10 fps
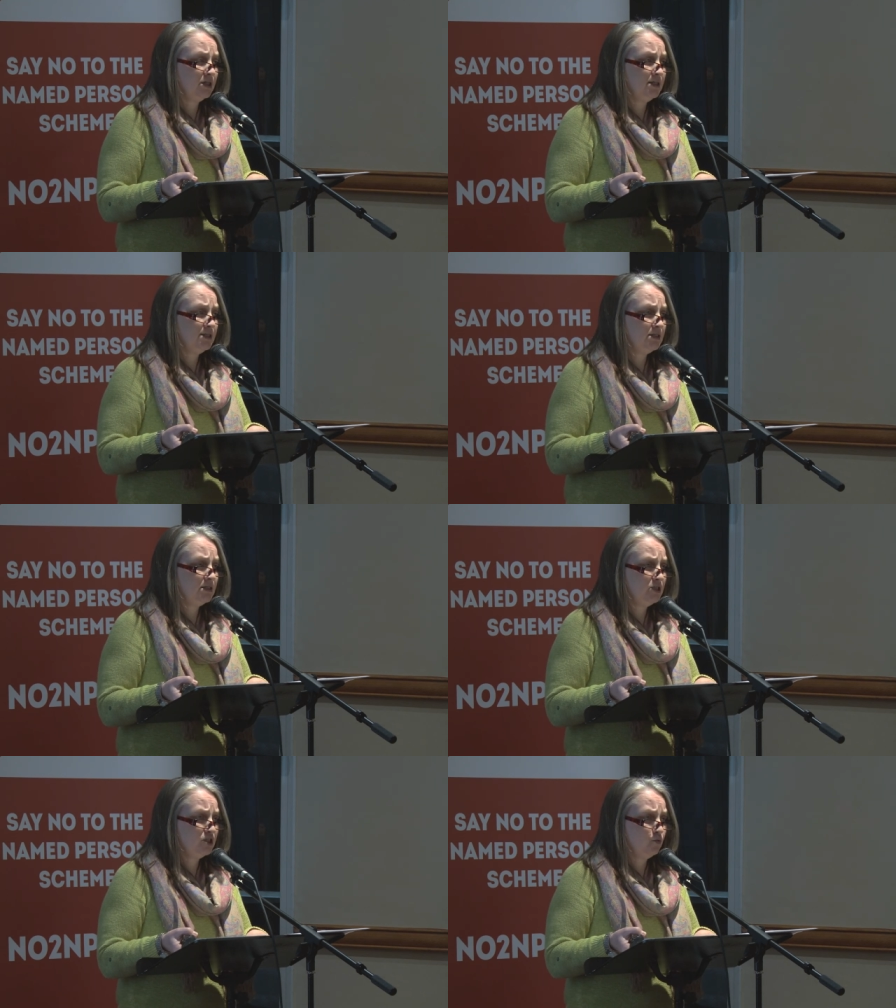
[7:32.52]
done in
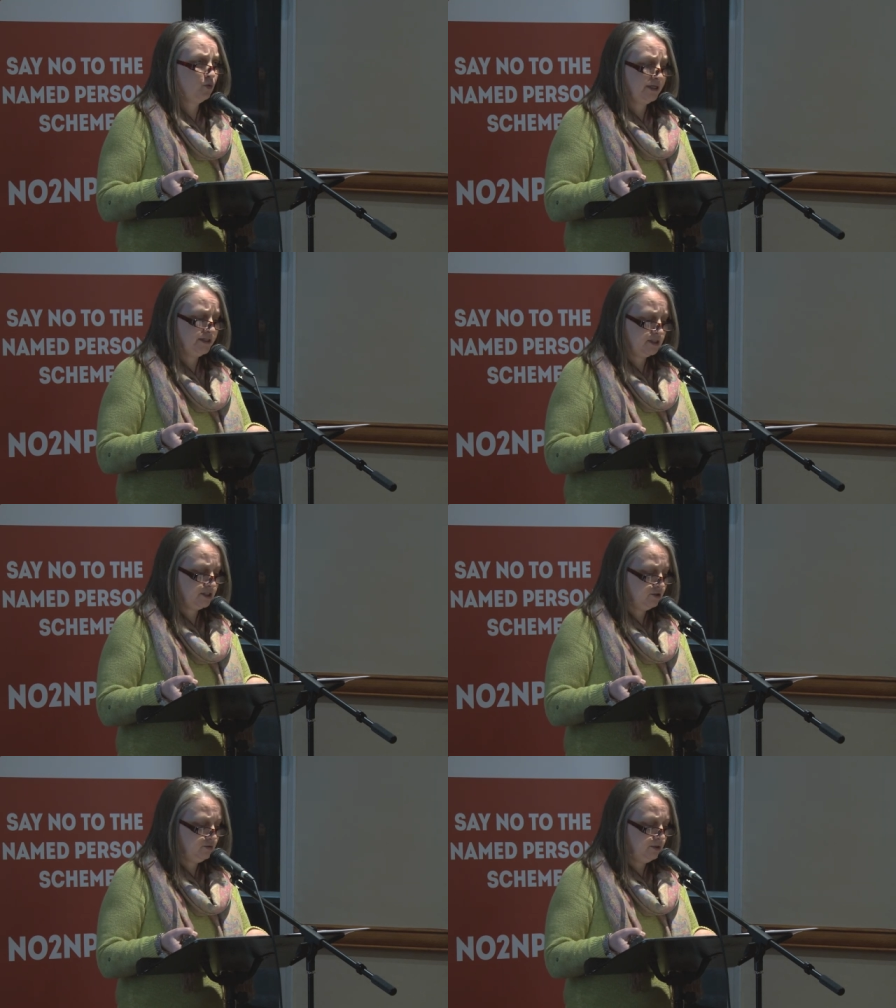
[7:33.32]
stages one and
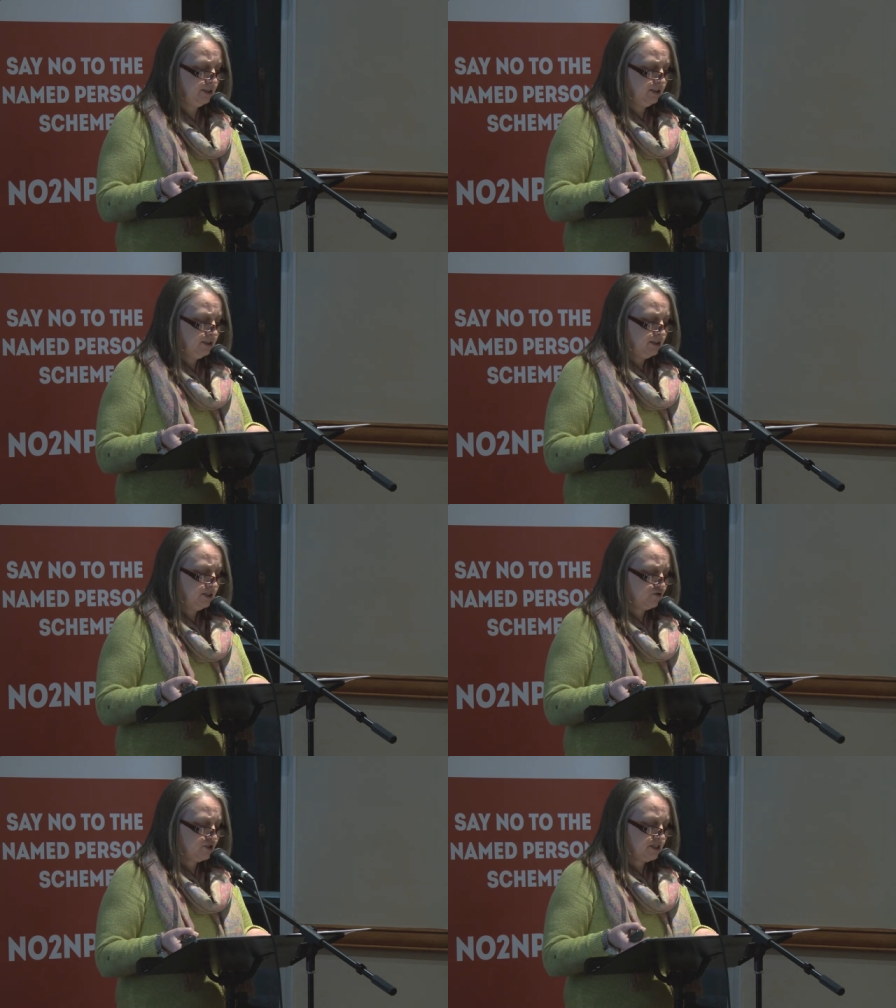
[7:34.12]
two
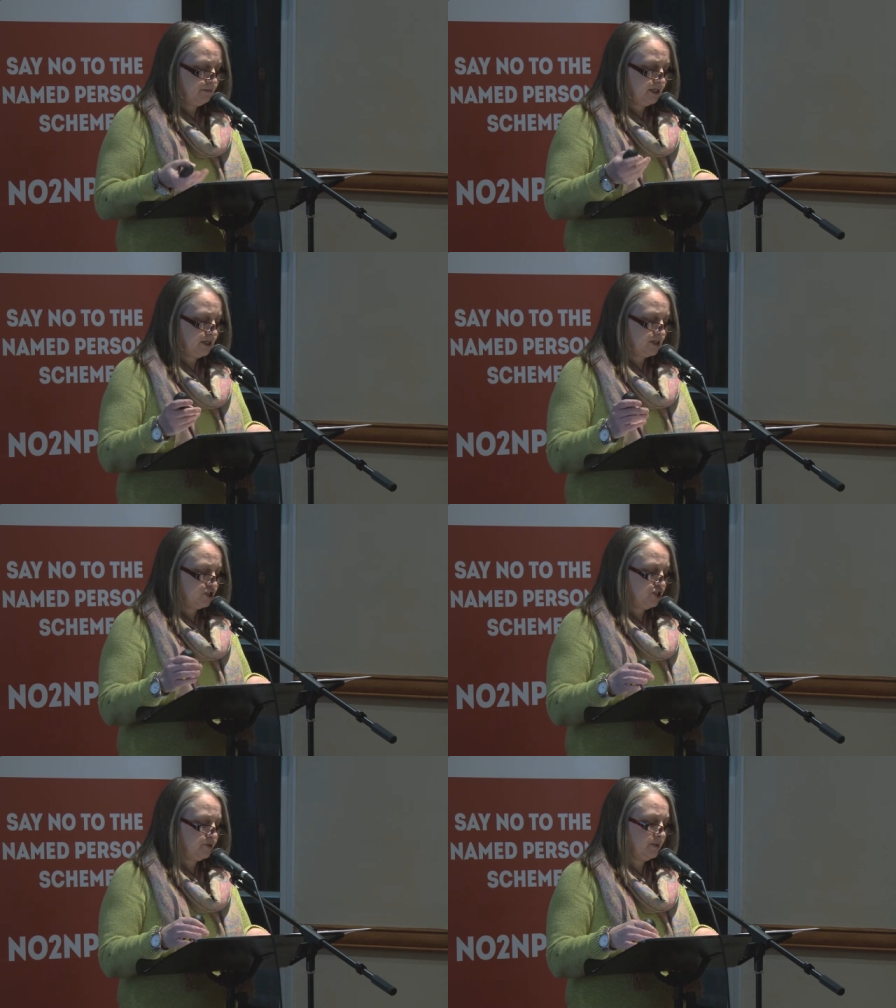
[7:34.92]
in order to make a
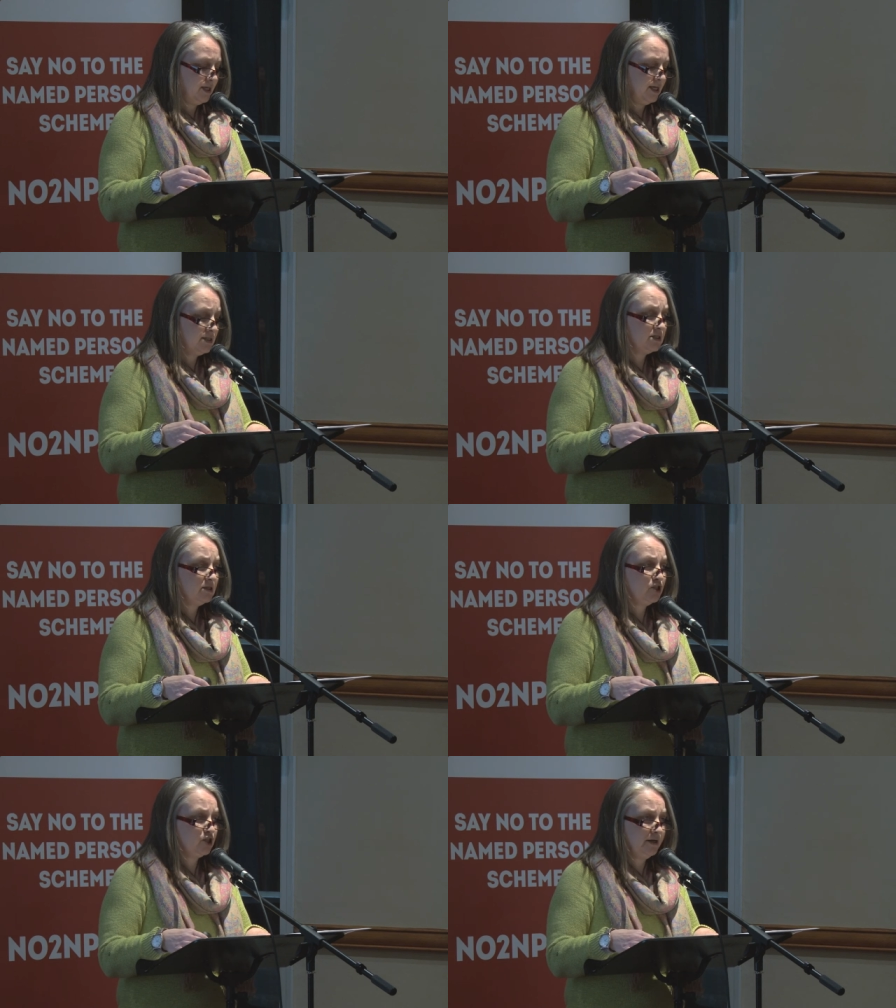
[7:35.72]
judgment as
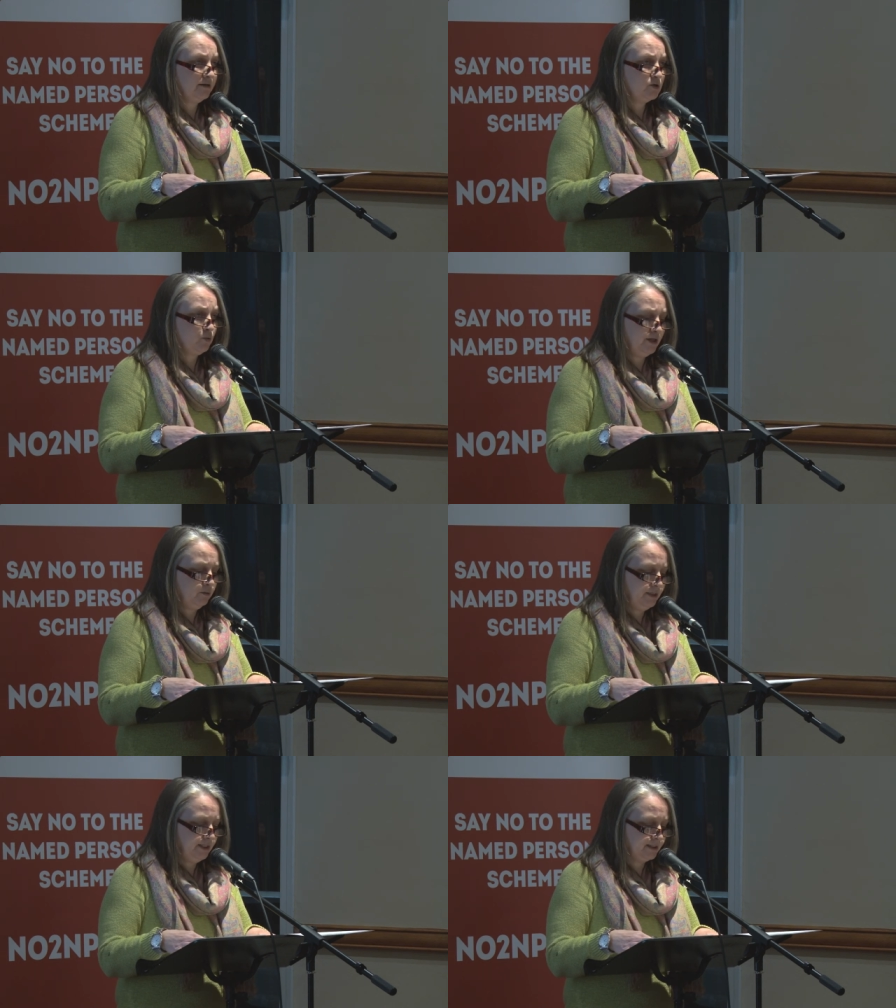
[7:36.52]
to the child's
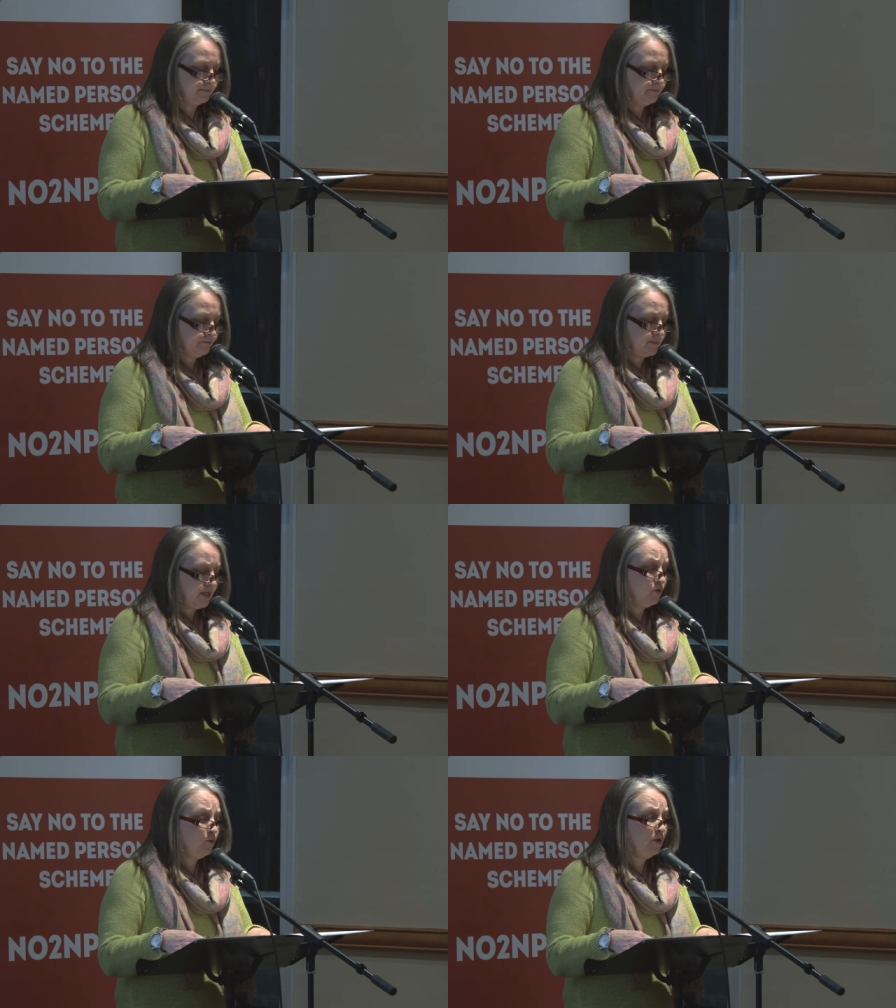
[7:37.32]
well-being
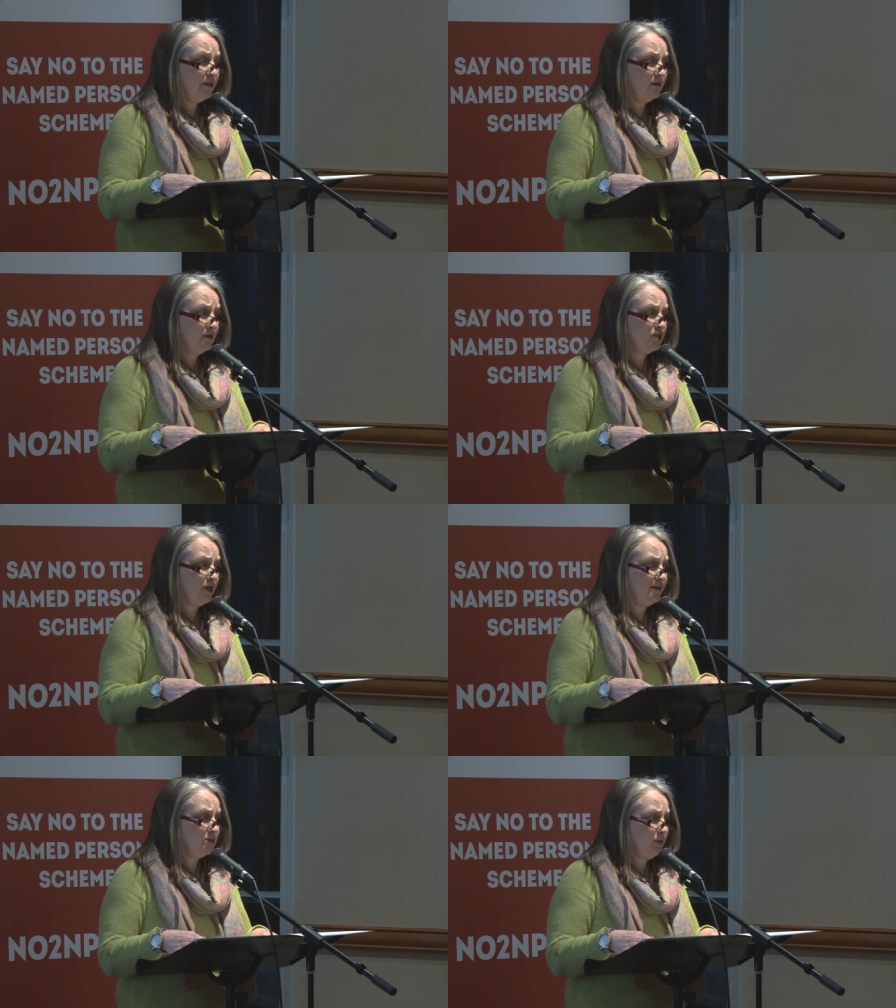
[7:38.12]
and whether a
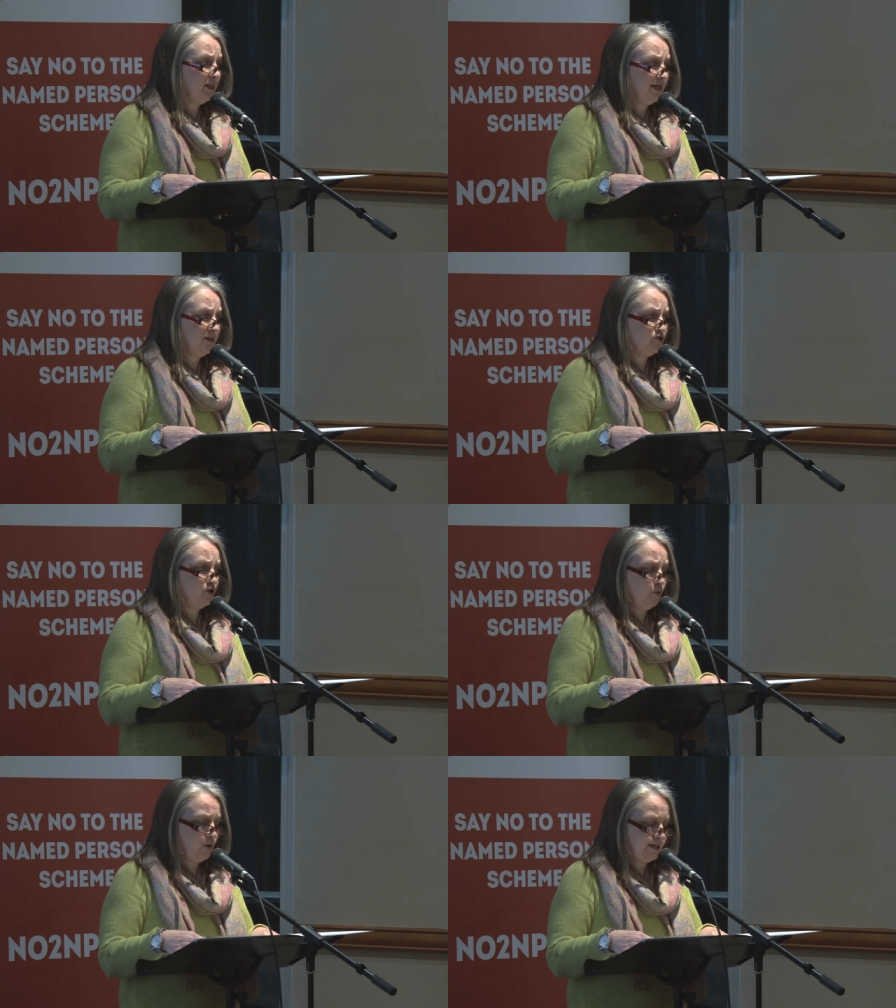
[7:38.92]
child's plan is
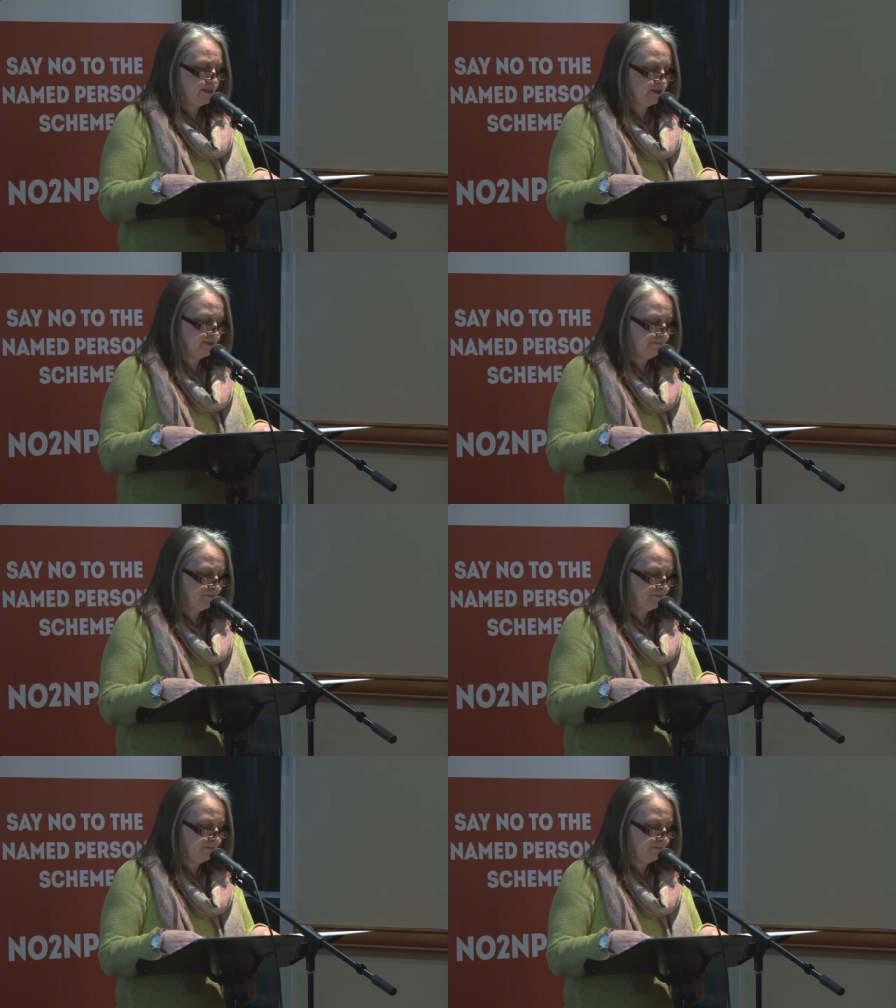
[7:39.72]
required.